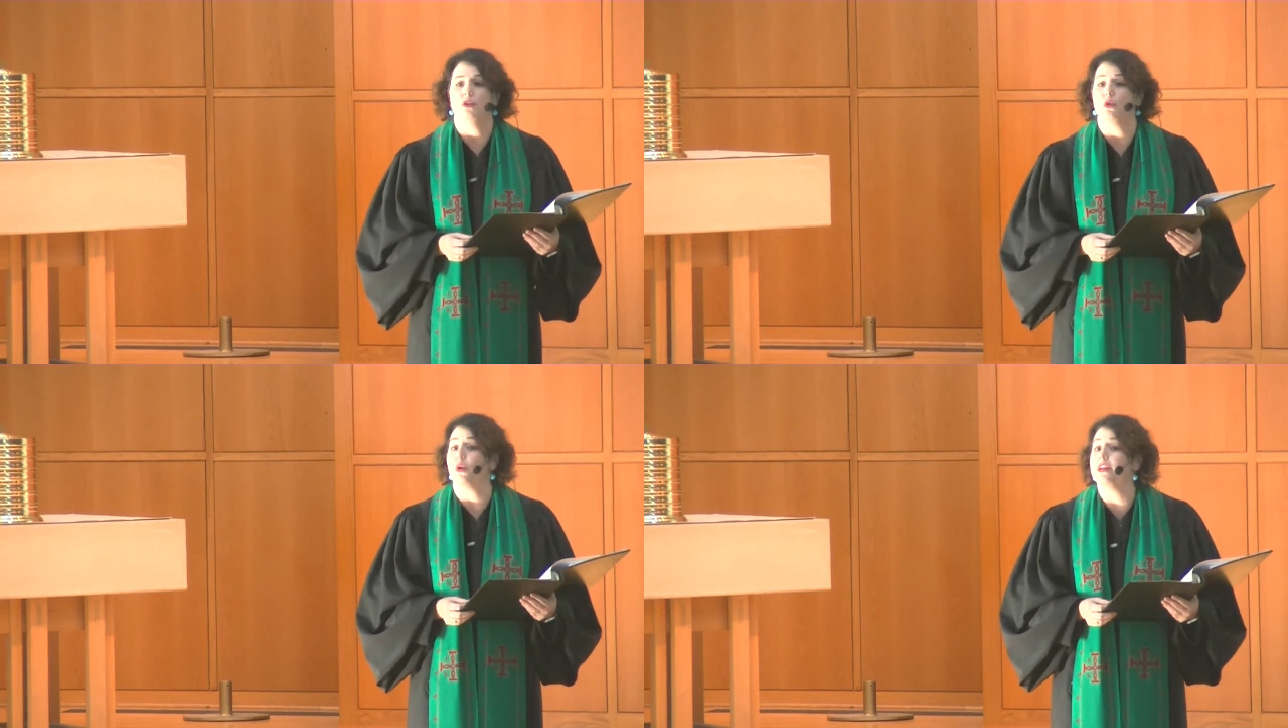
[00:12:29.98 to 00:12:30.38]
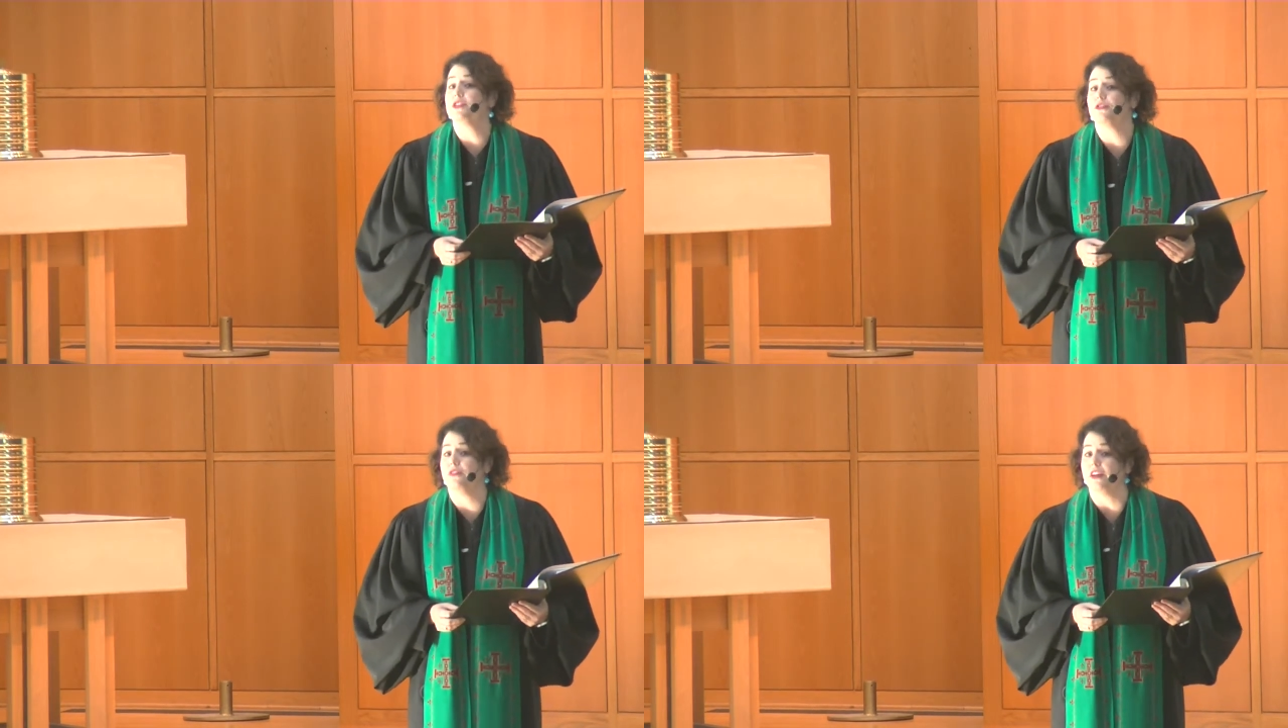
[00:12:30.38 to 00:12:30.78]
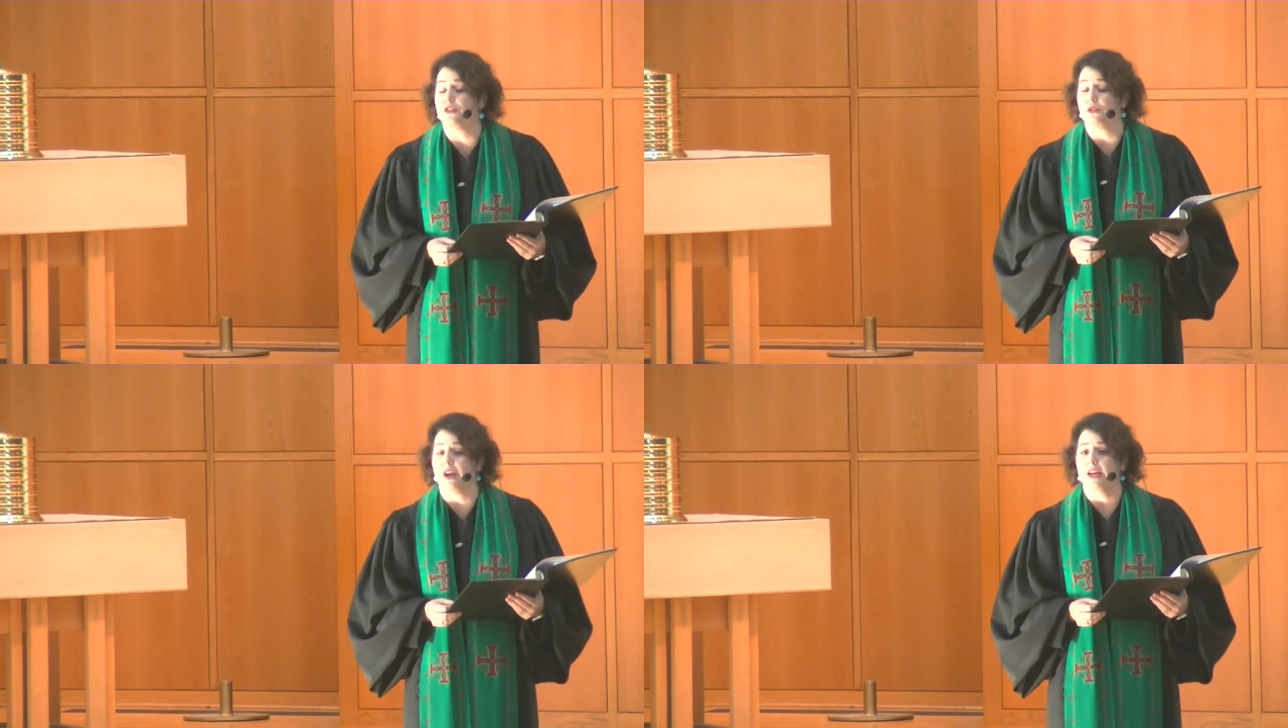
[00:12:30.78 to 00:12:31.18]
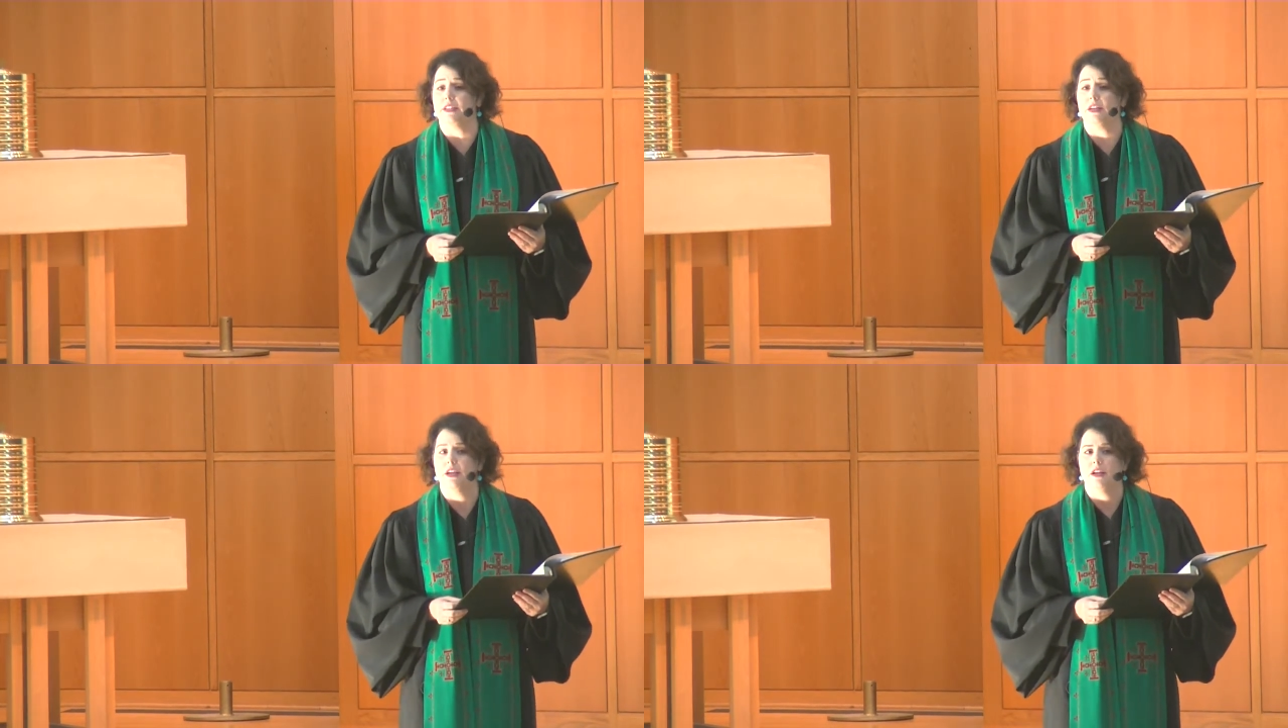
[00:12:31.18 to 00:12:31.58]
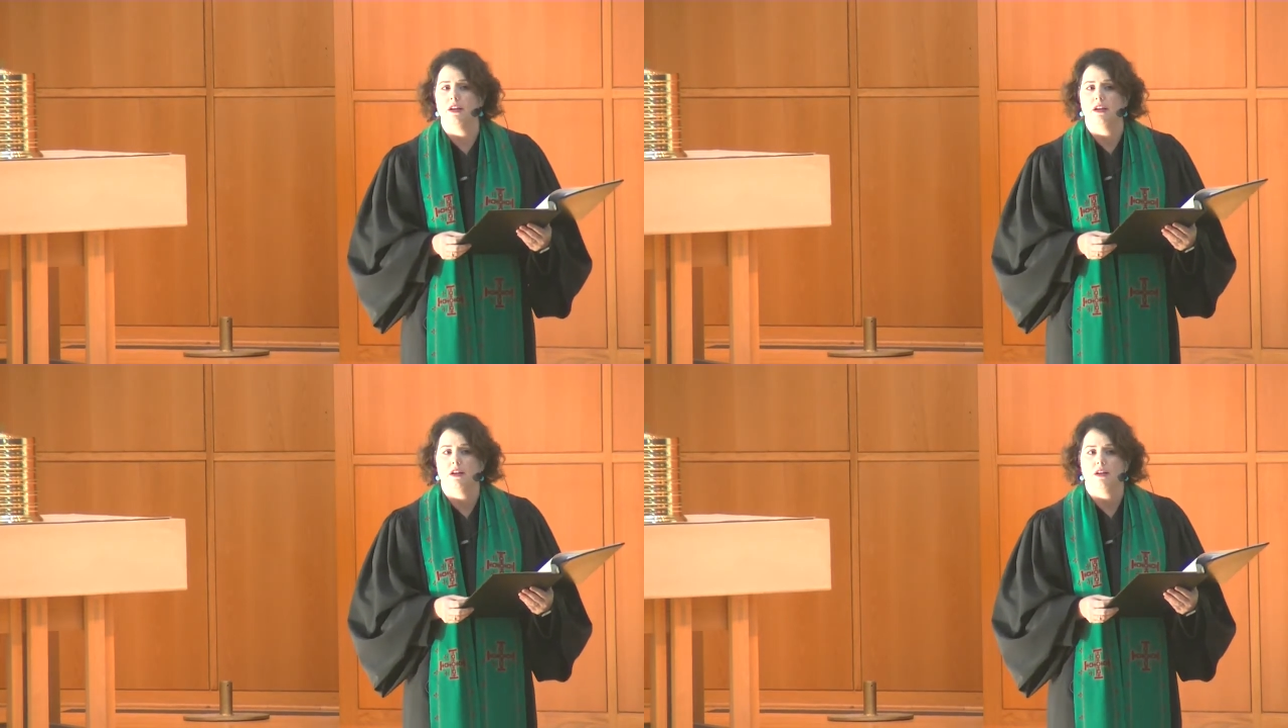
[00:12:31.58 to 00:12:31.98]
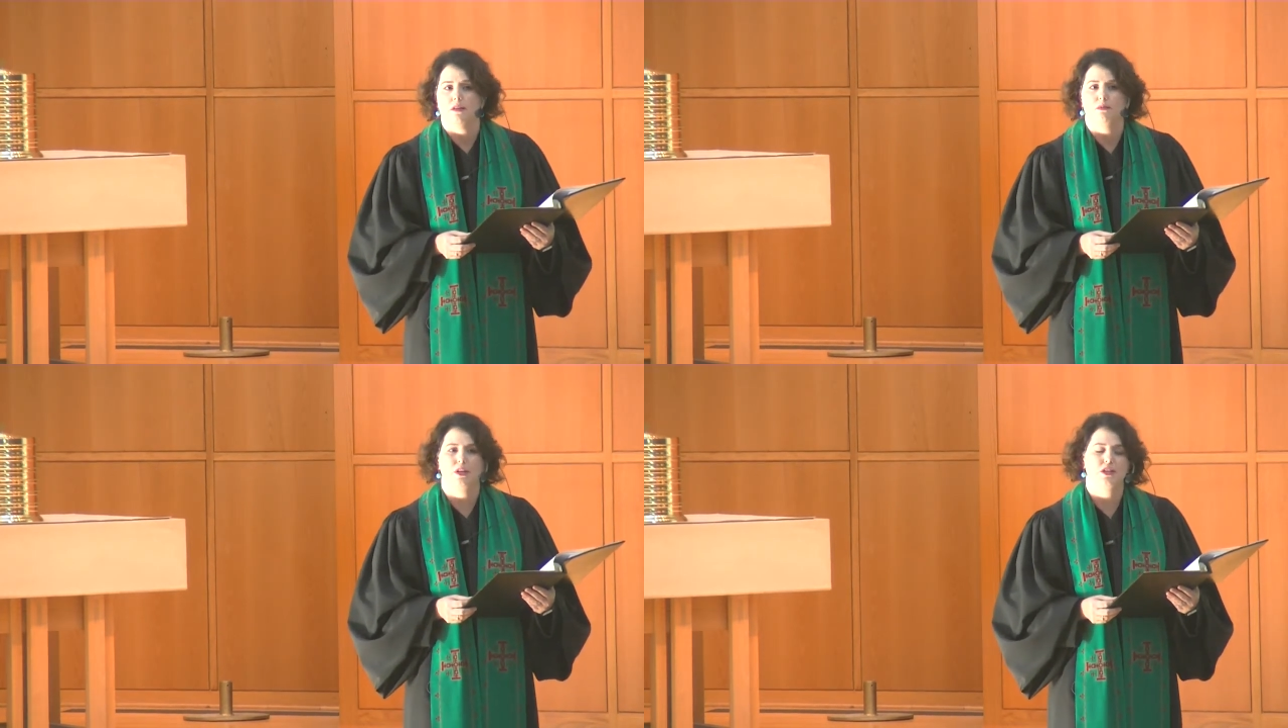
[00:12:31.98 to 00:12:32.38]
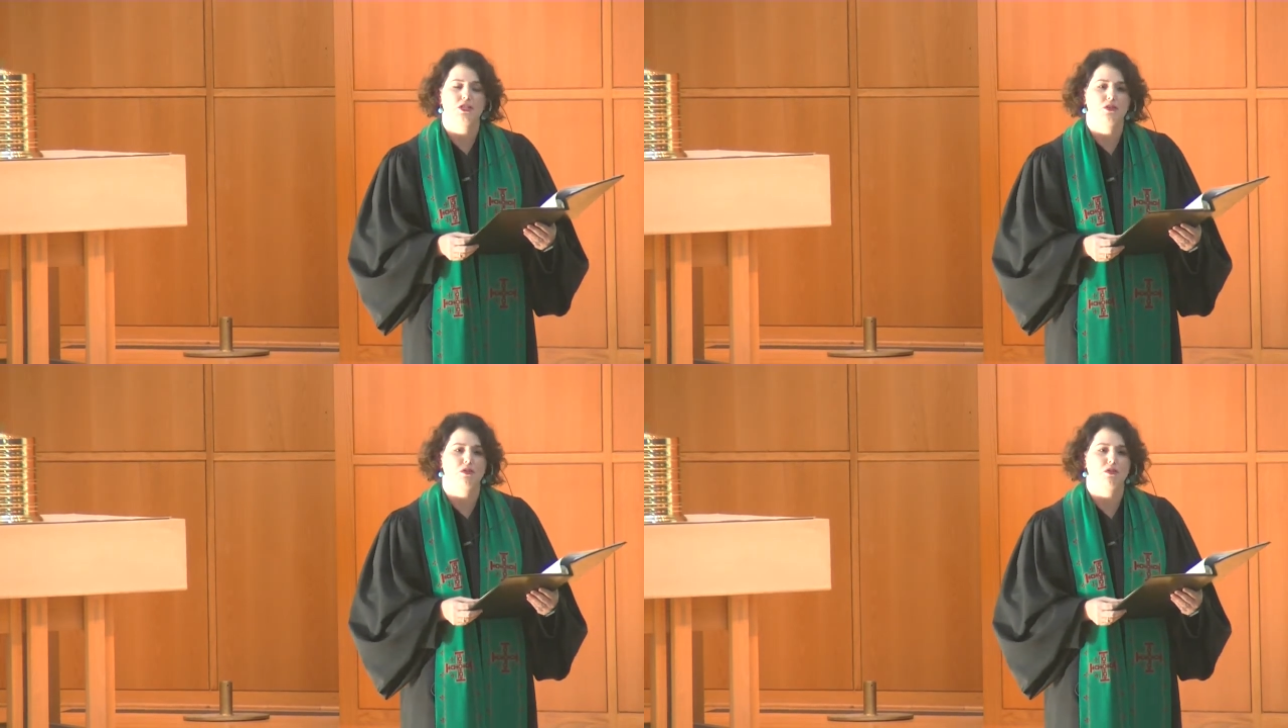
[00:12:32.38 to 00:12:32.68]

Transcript: Or is her faith great because she